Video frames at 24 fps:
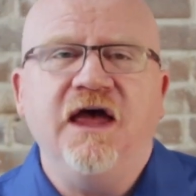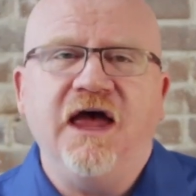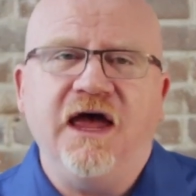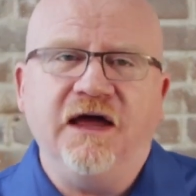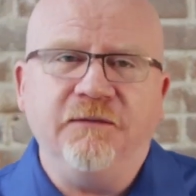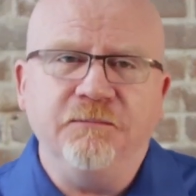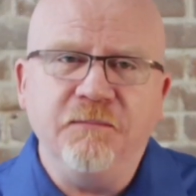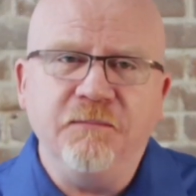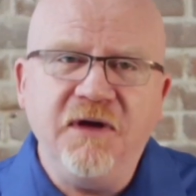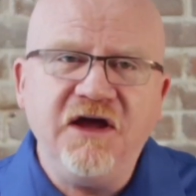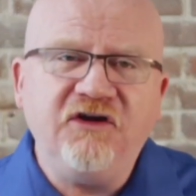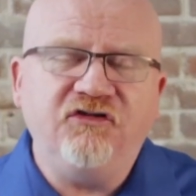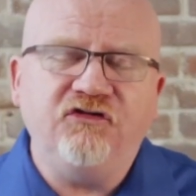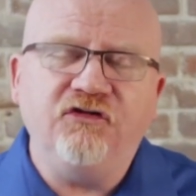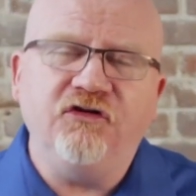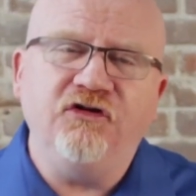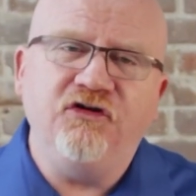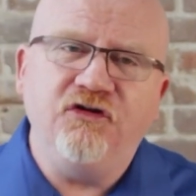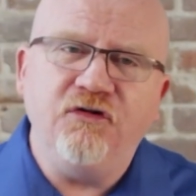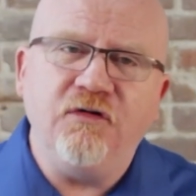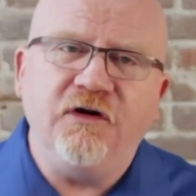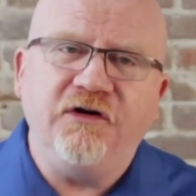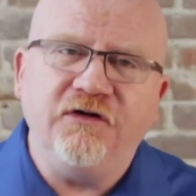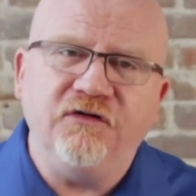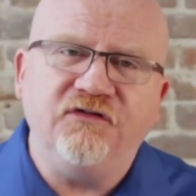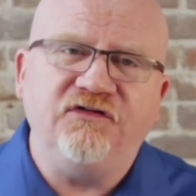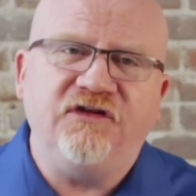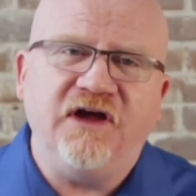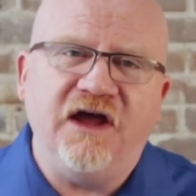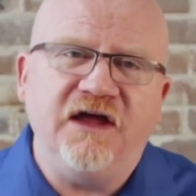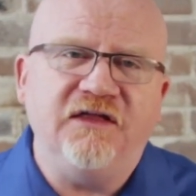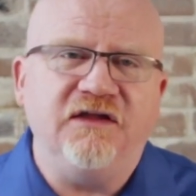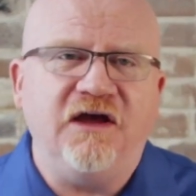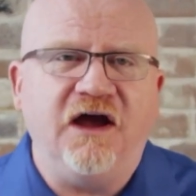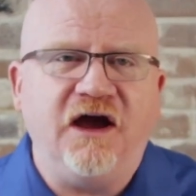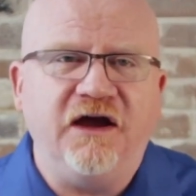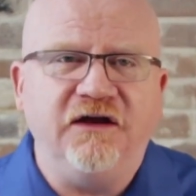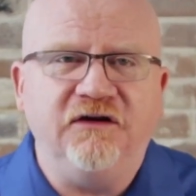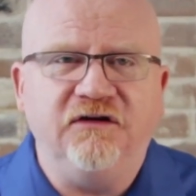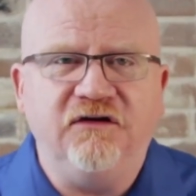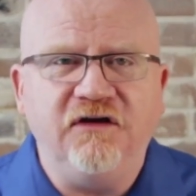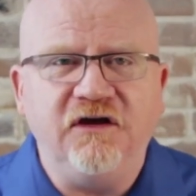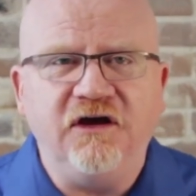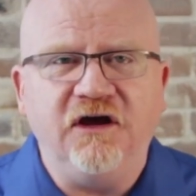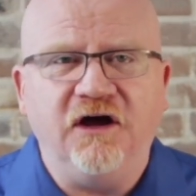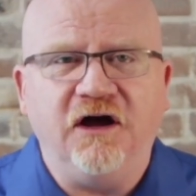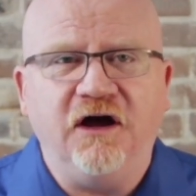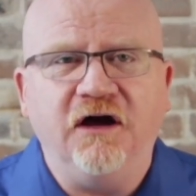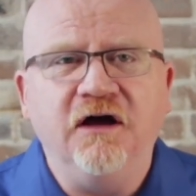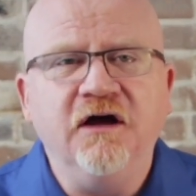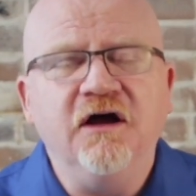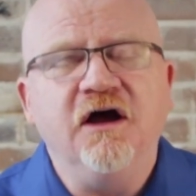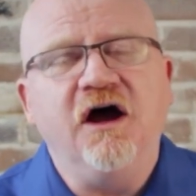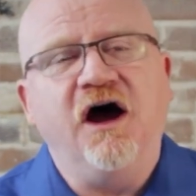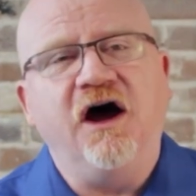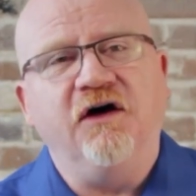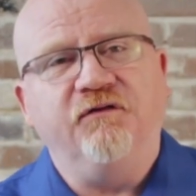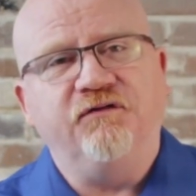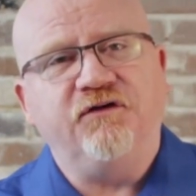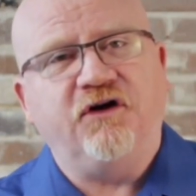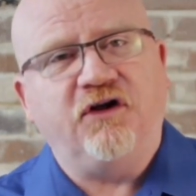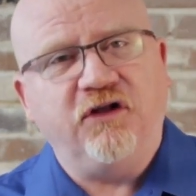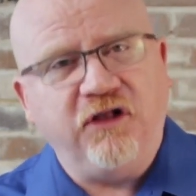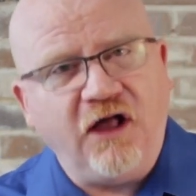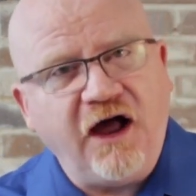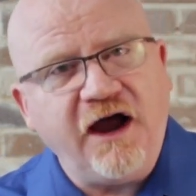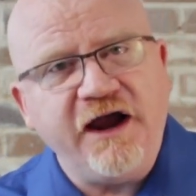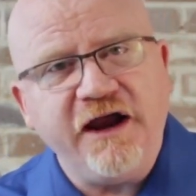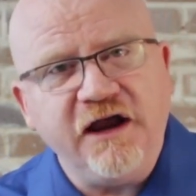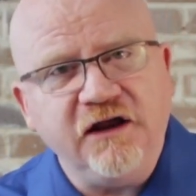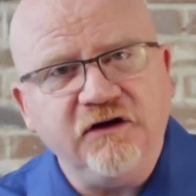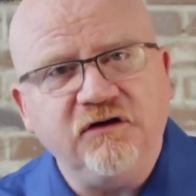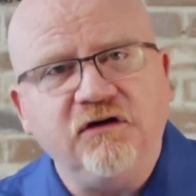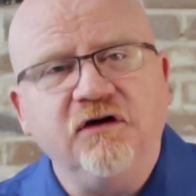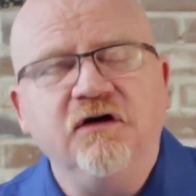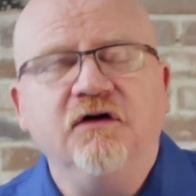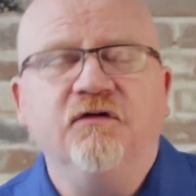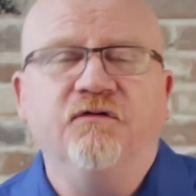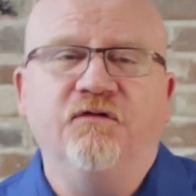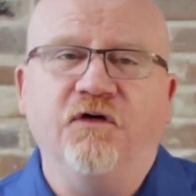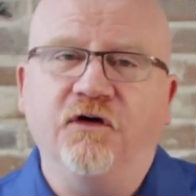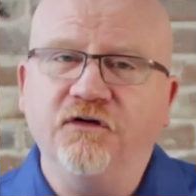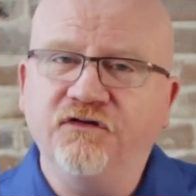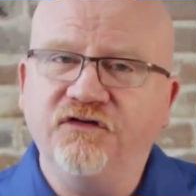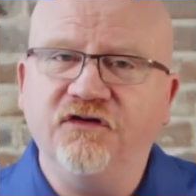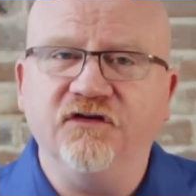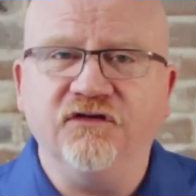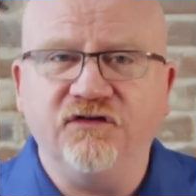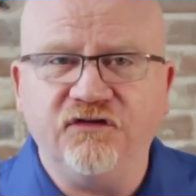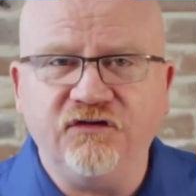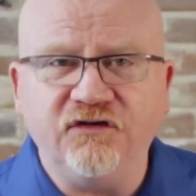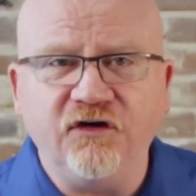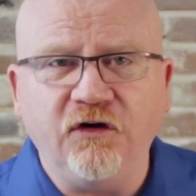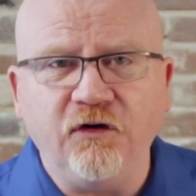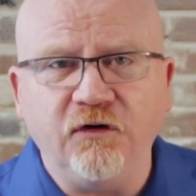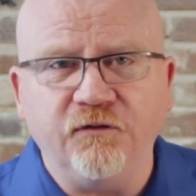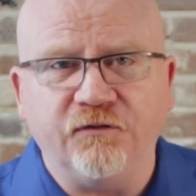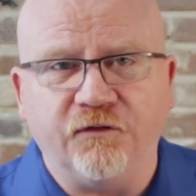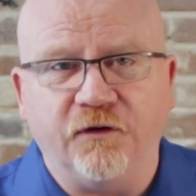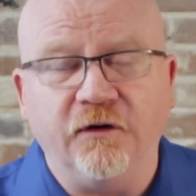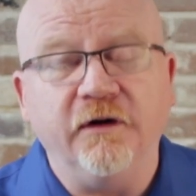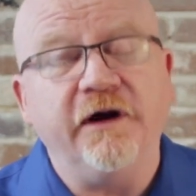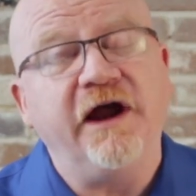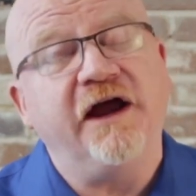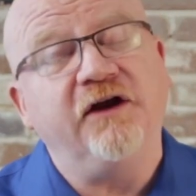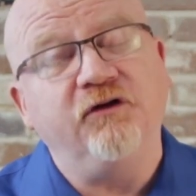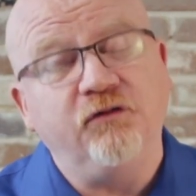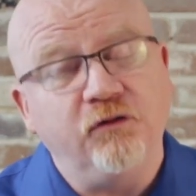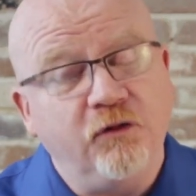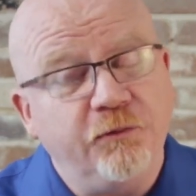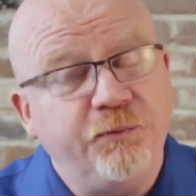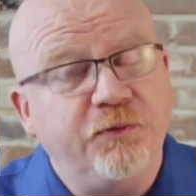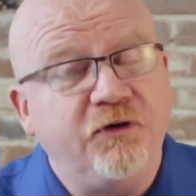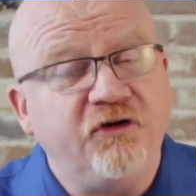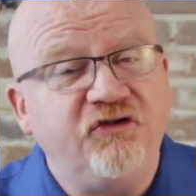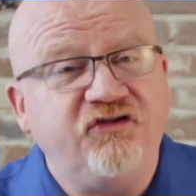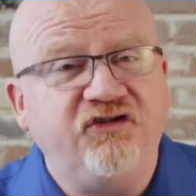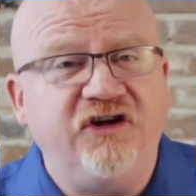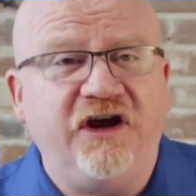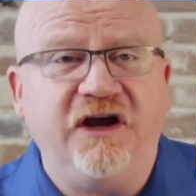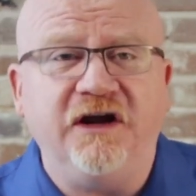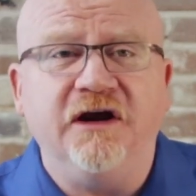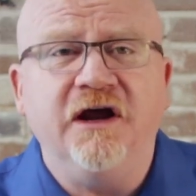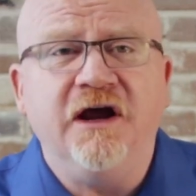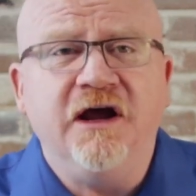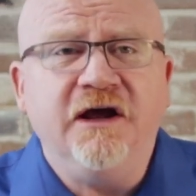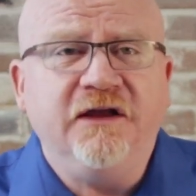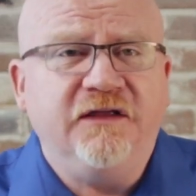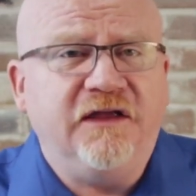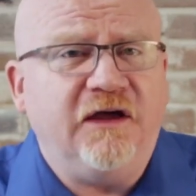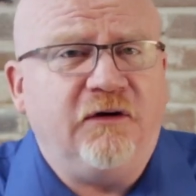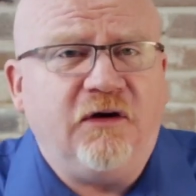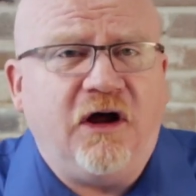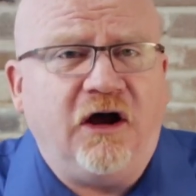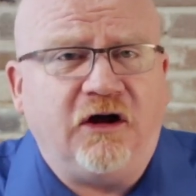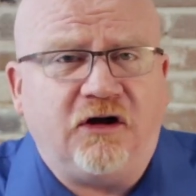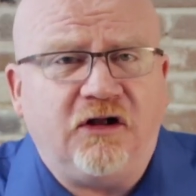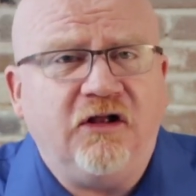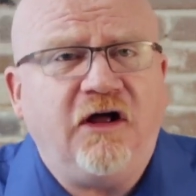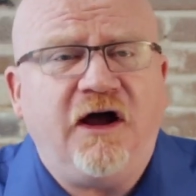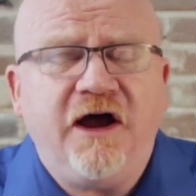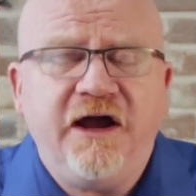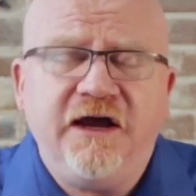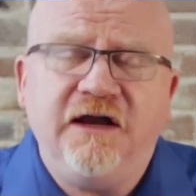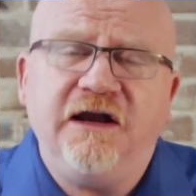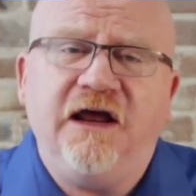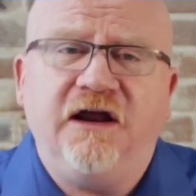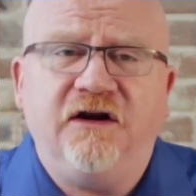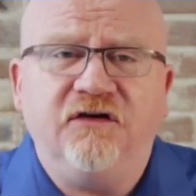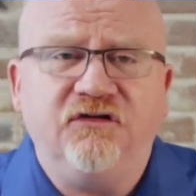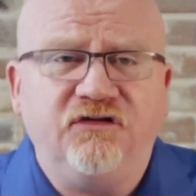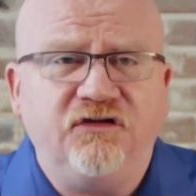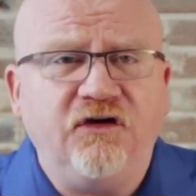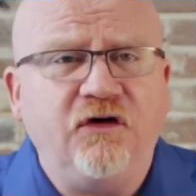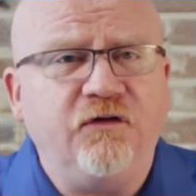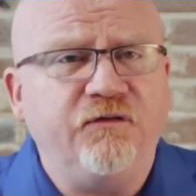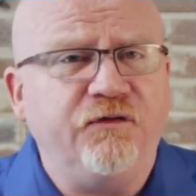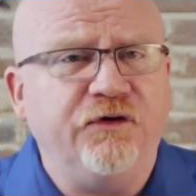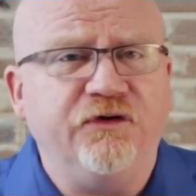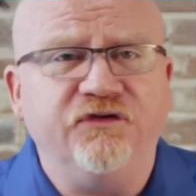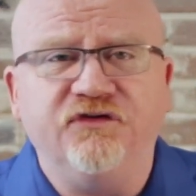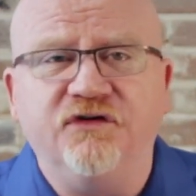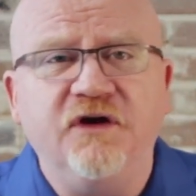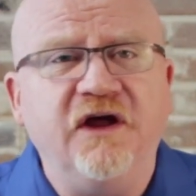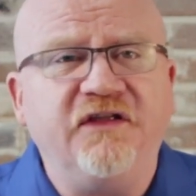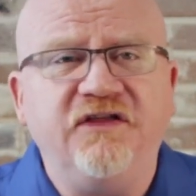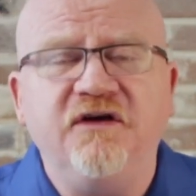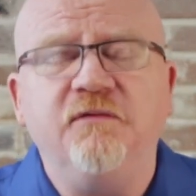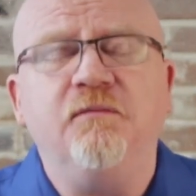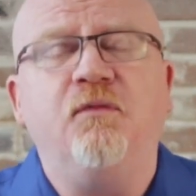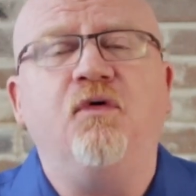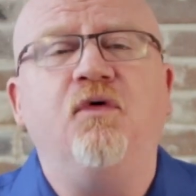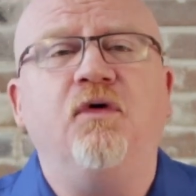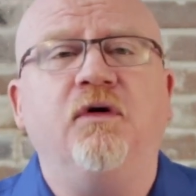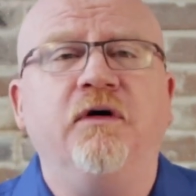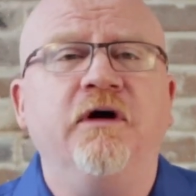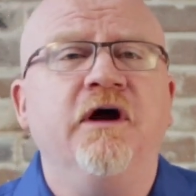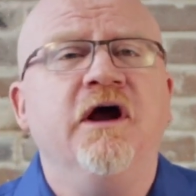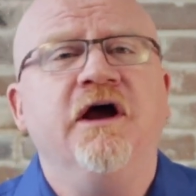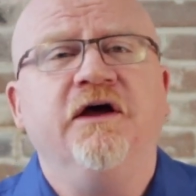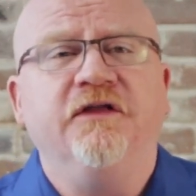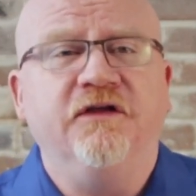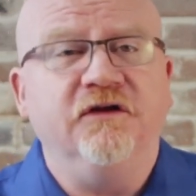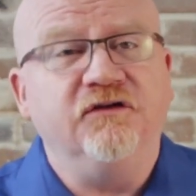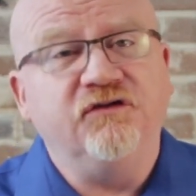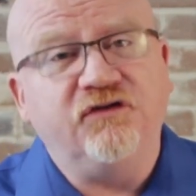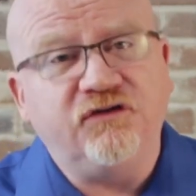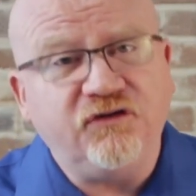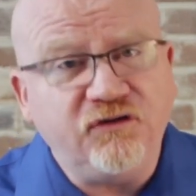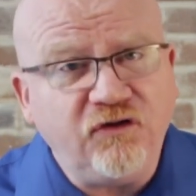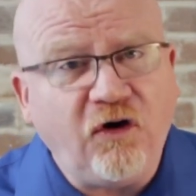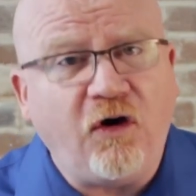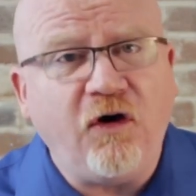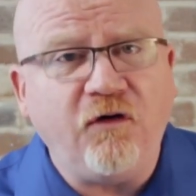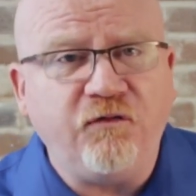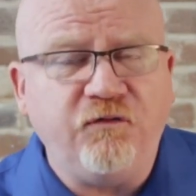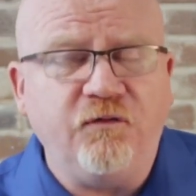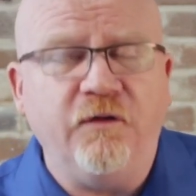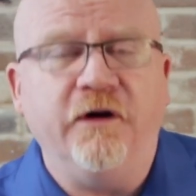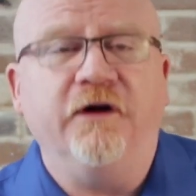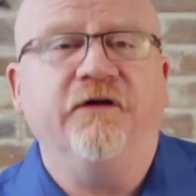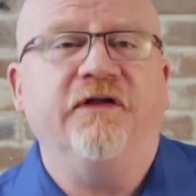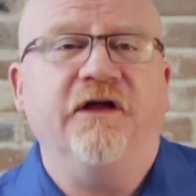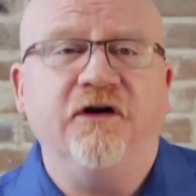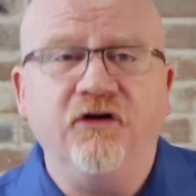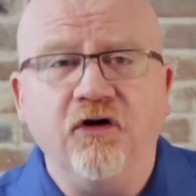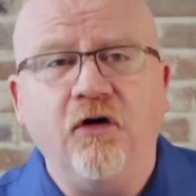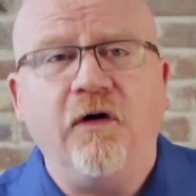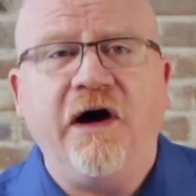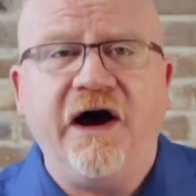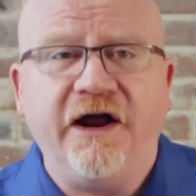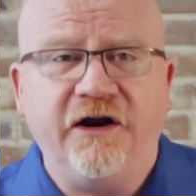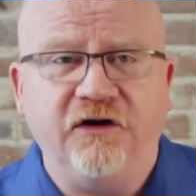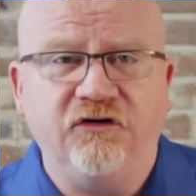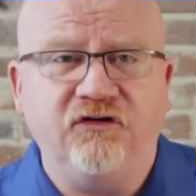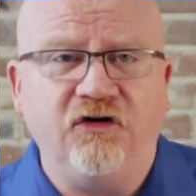and make sure you understand the idea of client versus server and to appreciate that a client and a server is nothing more than software that know how to